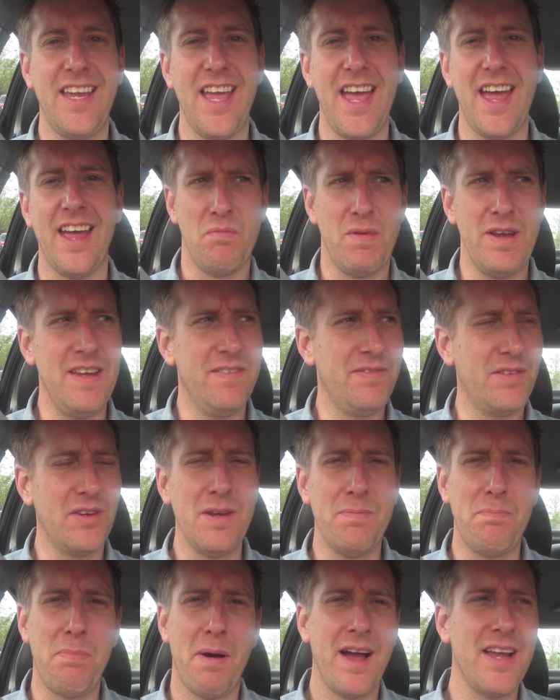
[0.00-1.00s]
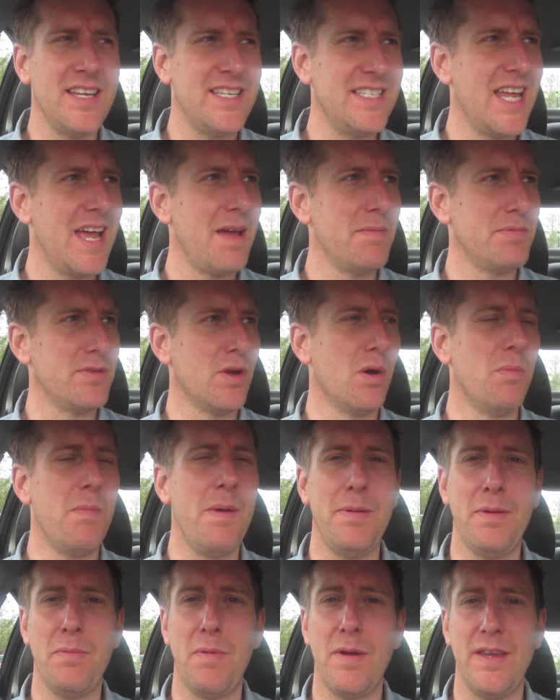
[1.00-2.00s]
get when you've done your biceps or
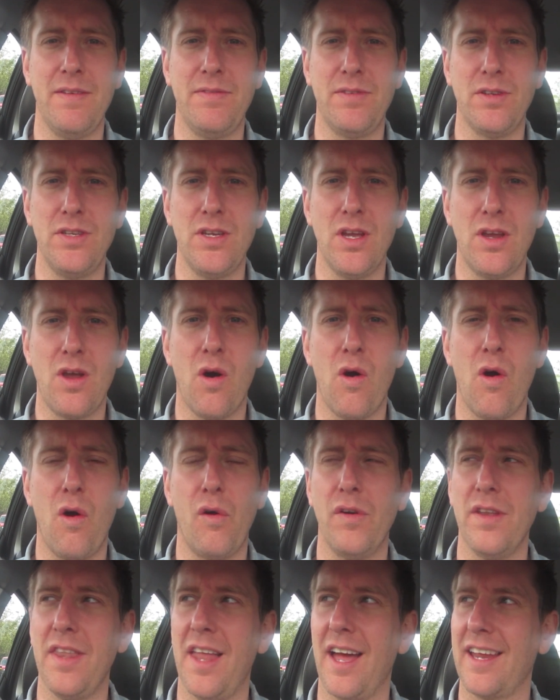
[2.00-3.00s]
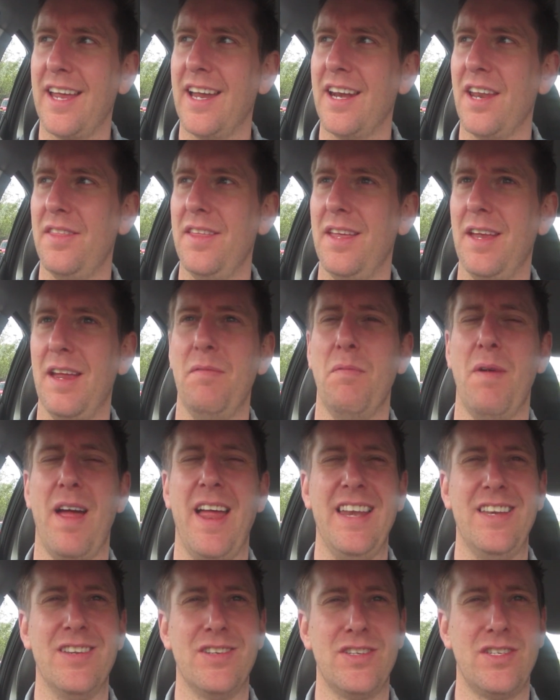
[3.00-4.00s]
maybe when you've done your core and that kind of thing, and
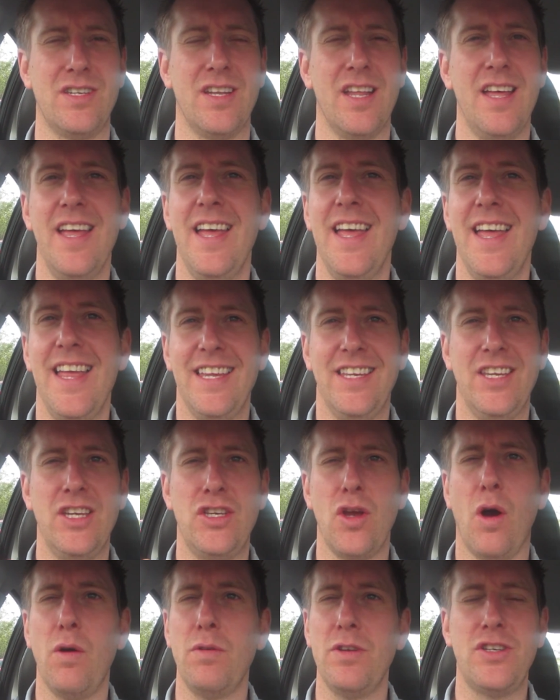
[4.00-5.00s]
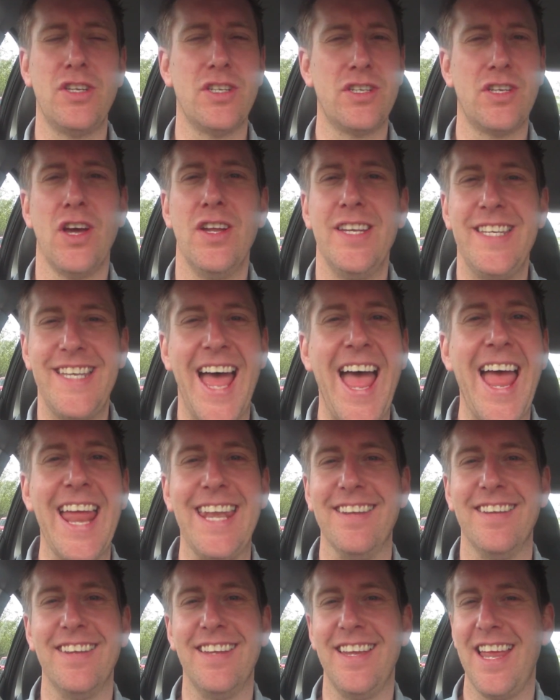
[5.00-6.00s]
it just, your shoulders just go
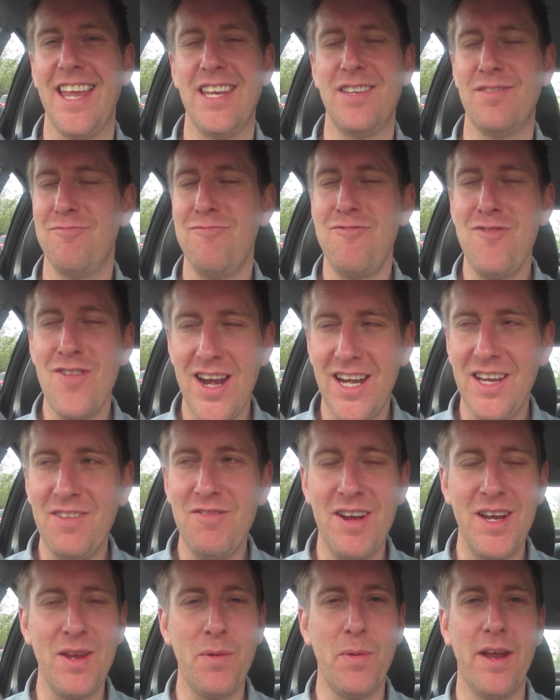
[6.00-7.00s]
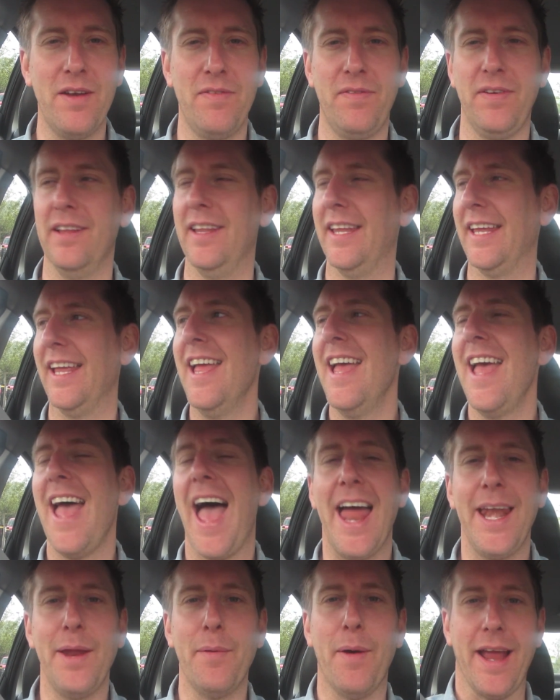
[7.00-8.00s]
dead. It's really, really weird feeling.
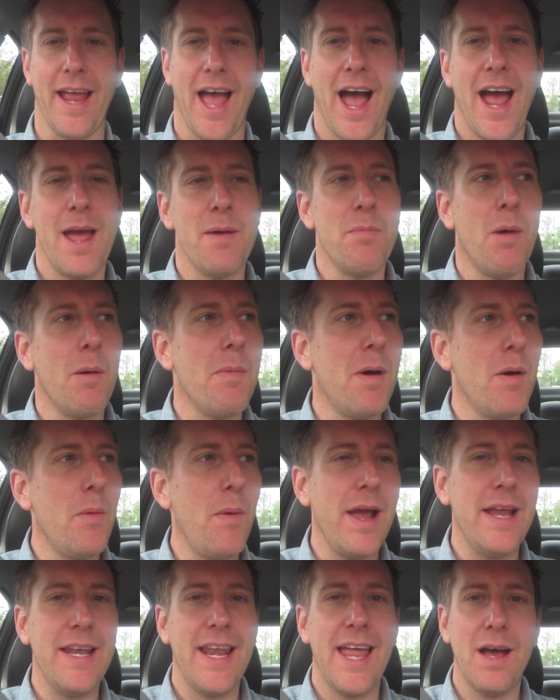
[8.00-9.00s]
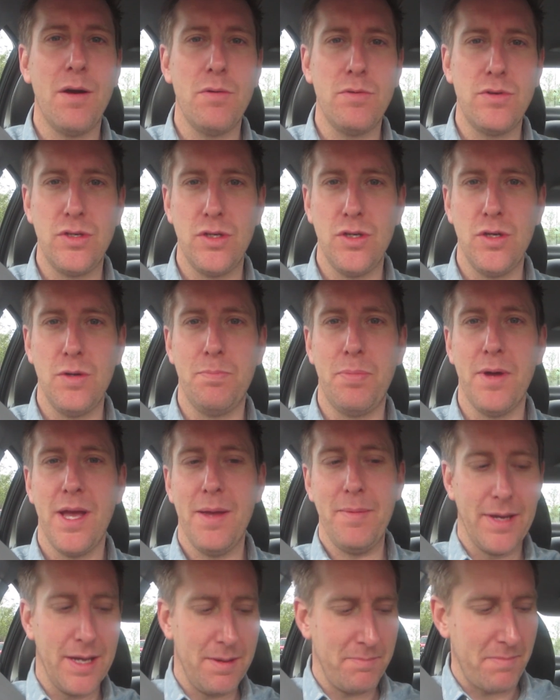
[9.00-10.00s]
Anyway, I am on my way now to
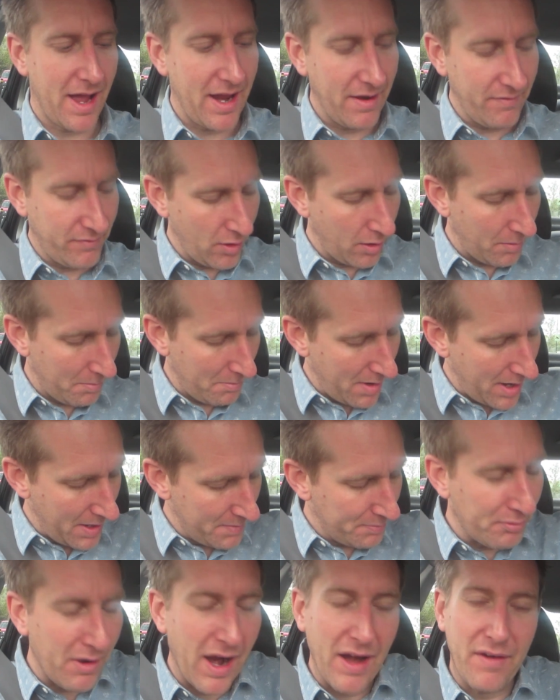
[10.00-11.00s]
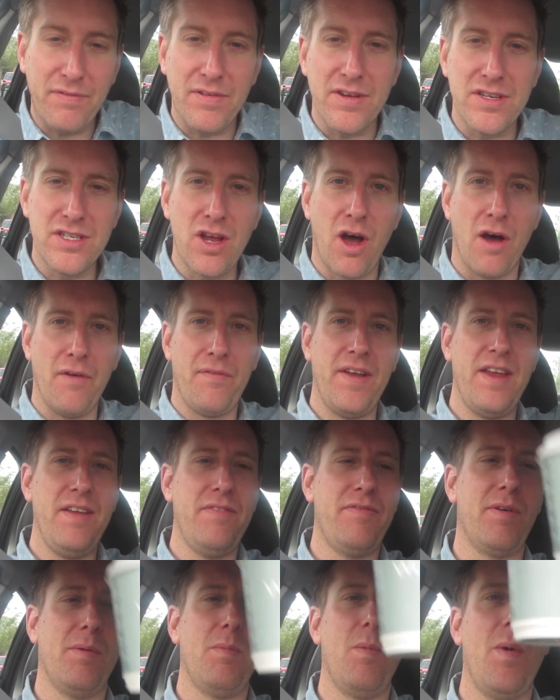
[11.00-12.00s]
Birmingham. I've got my breakfast coffee
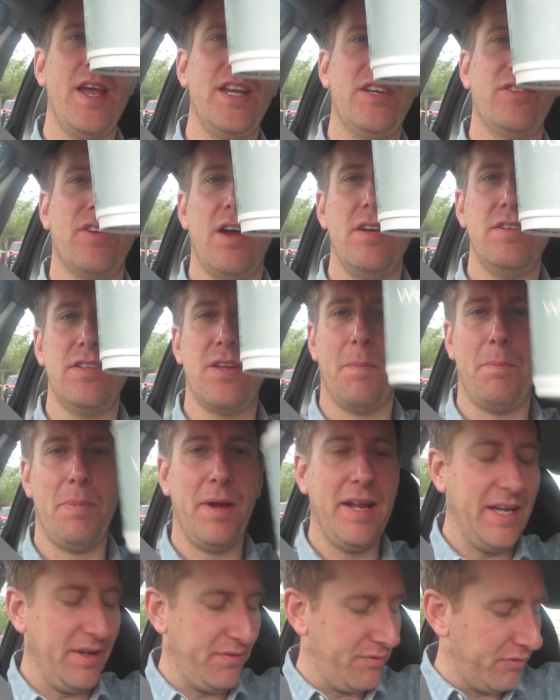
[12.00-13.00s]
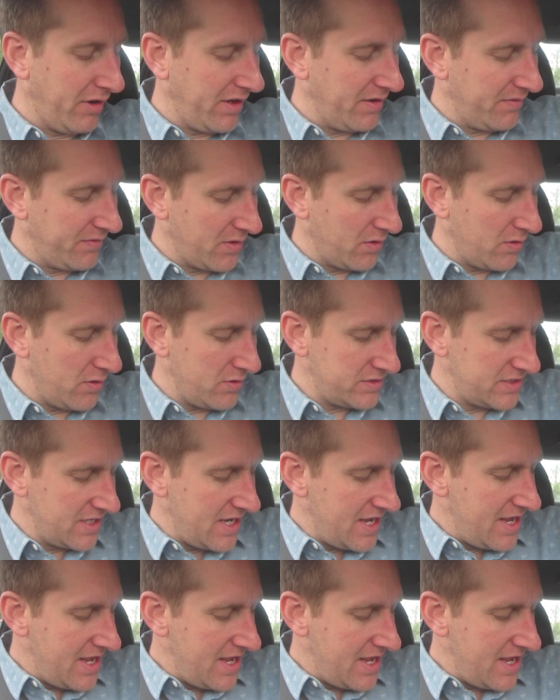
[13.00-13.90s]
from Waitrose, completely free of course.